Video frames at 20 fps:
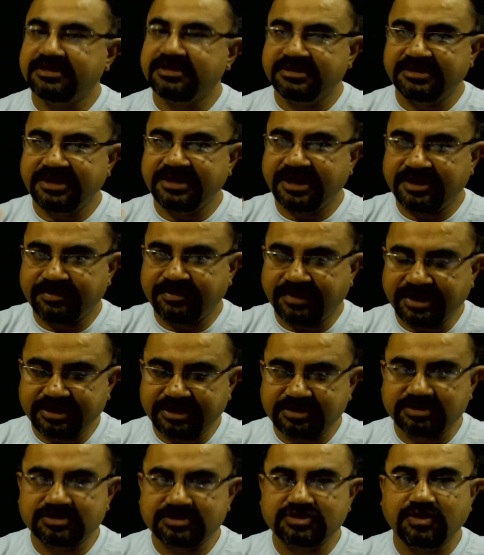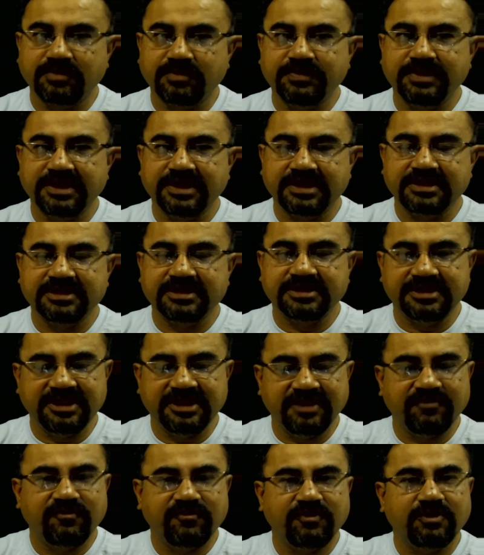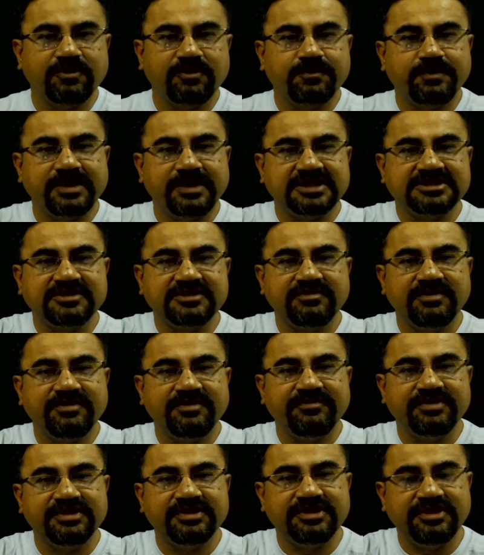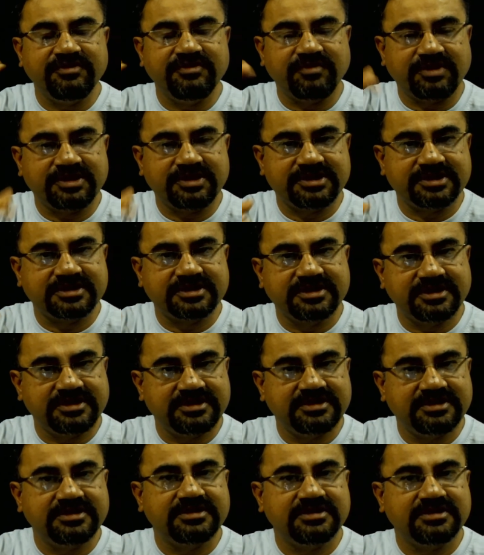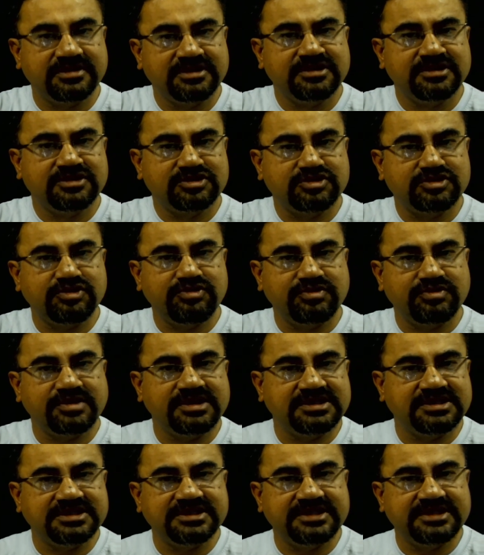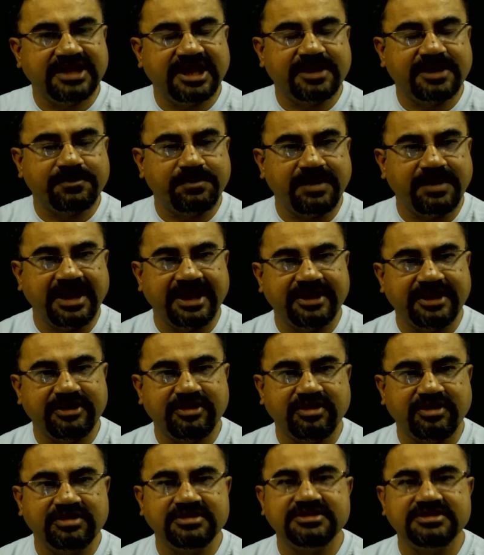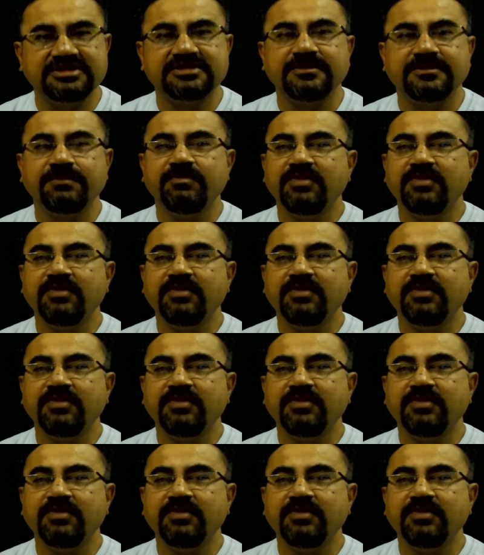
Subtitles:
They are microscopic. They float passively with the water current. So you can say they are planktons.